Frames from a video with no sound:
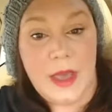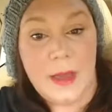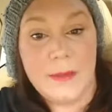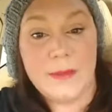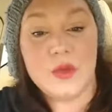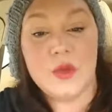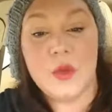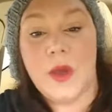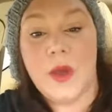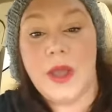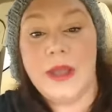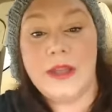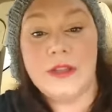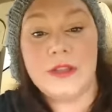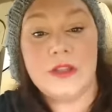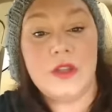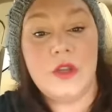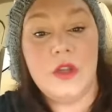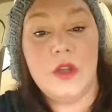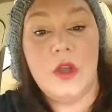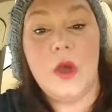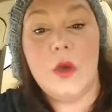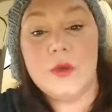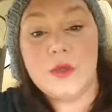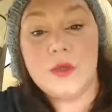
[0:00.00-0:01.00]
I'm trying to
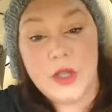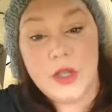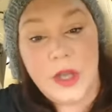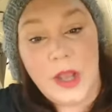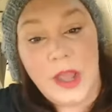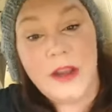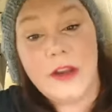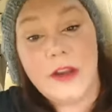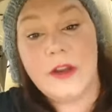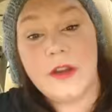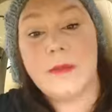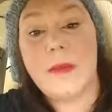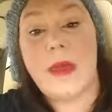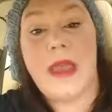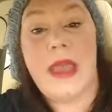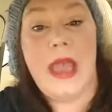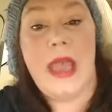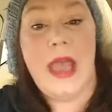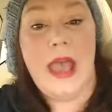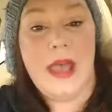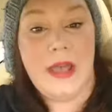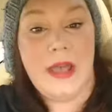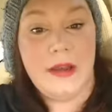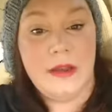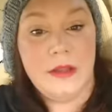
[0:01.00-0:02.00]
negotiate in my
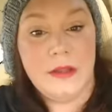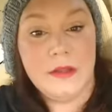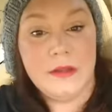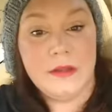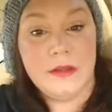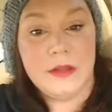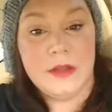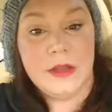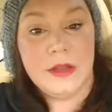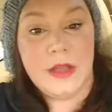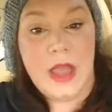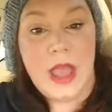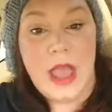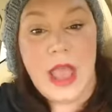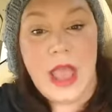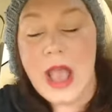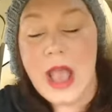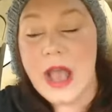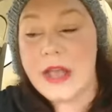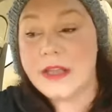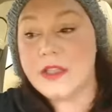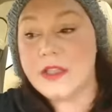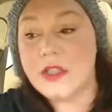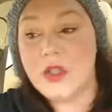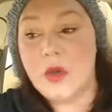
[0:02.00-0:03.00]
head
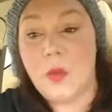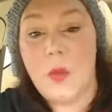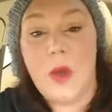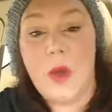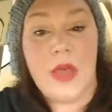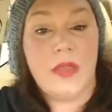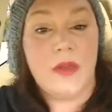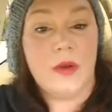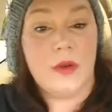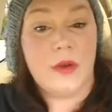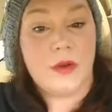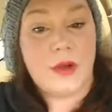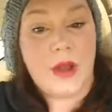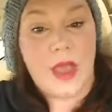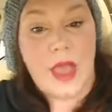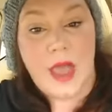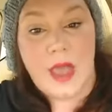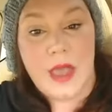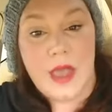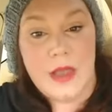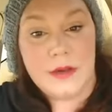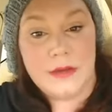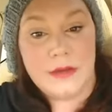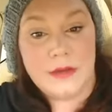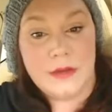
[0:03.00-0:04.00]
as to whether or
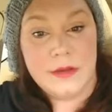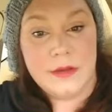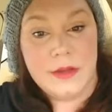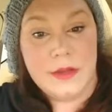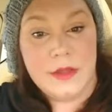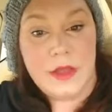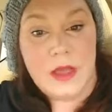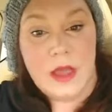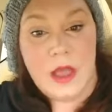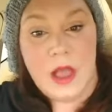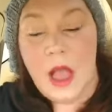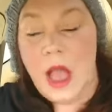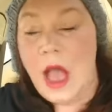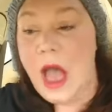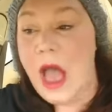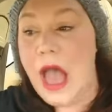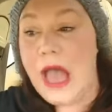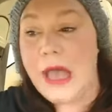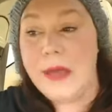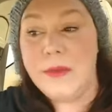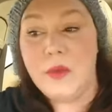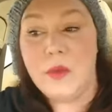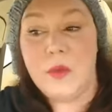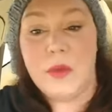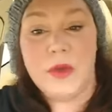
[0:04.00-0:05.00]
not
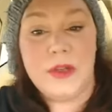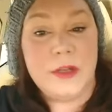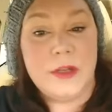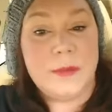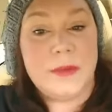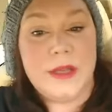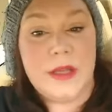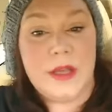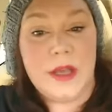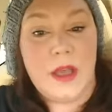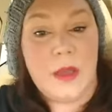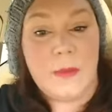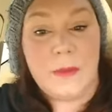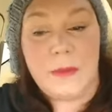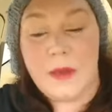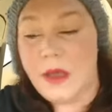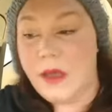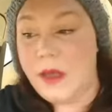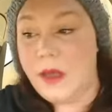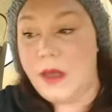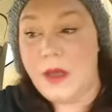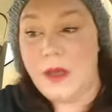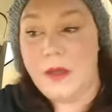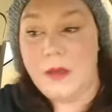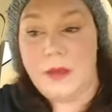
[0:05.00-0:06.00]
I'm going to be
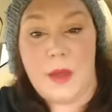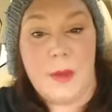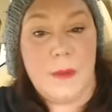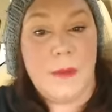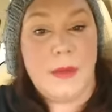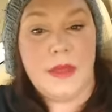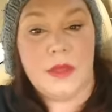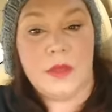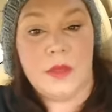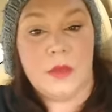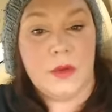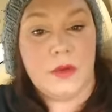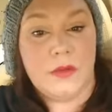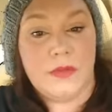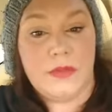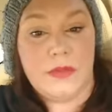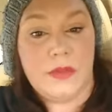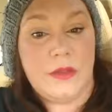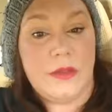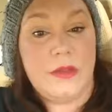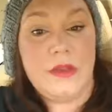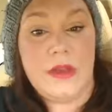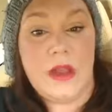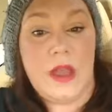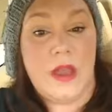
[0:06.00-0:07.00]
a pillar
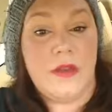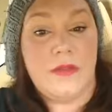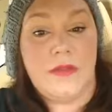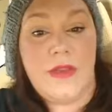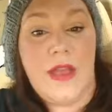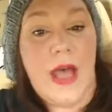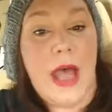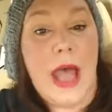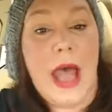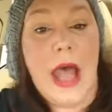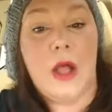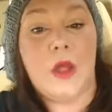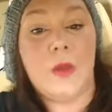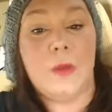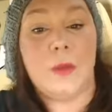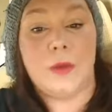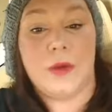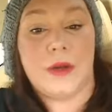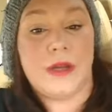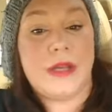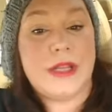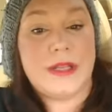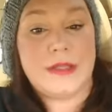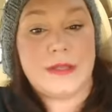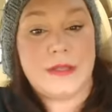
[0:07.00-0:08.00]
of a
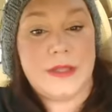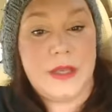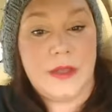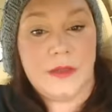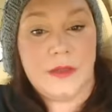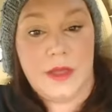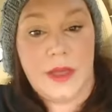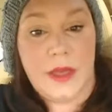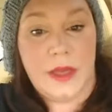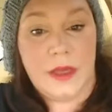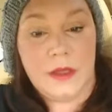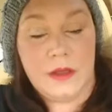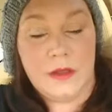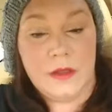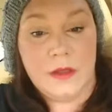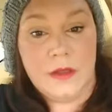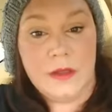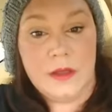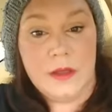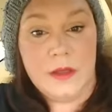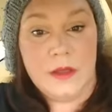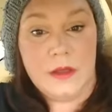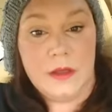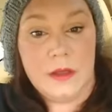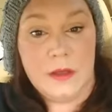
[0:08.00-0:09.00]
helper in his healing,
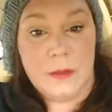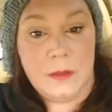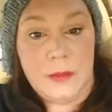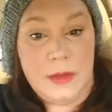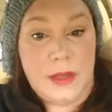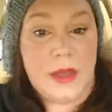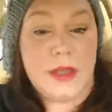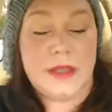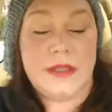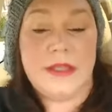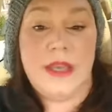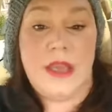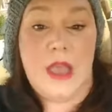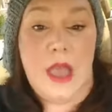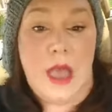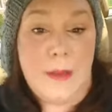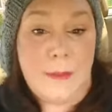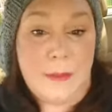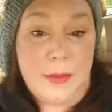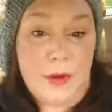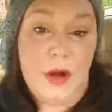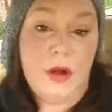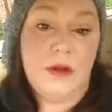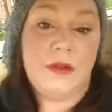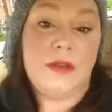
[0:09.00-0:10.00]
because he got
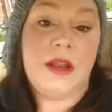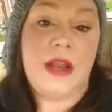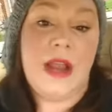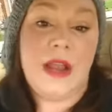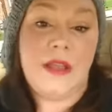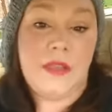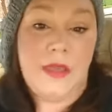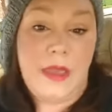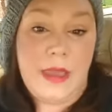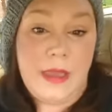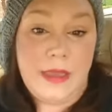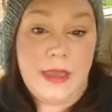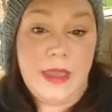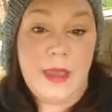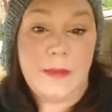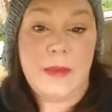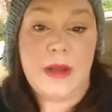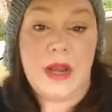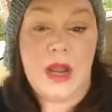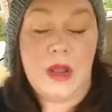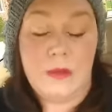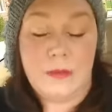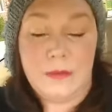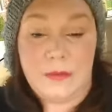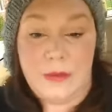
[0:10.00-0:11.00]
burned and I like him
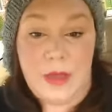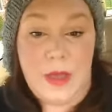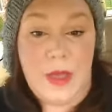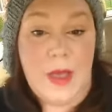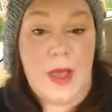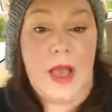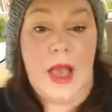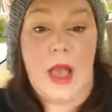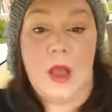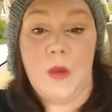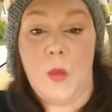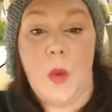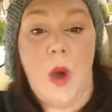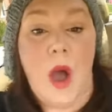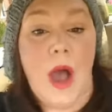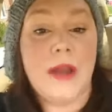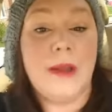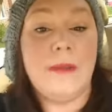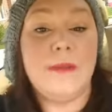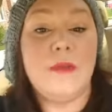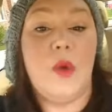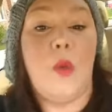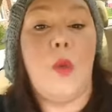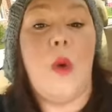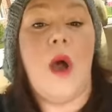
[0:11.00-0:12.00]
and I want
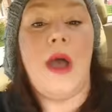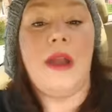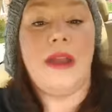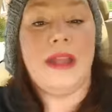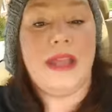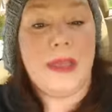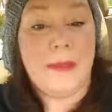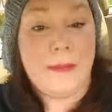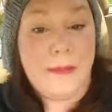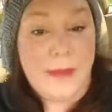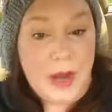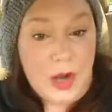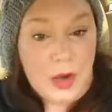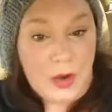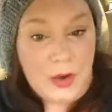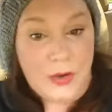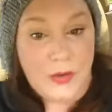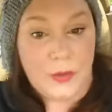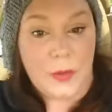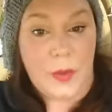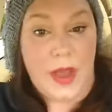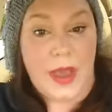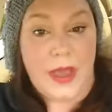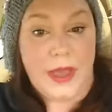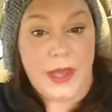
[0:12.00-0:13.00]
him to want to get
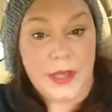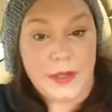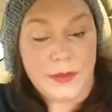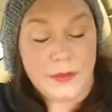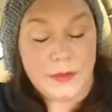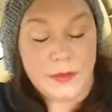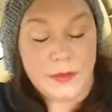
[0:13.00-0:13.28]
married, right?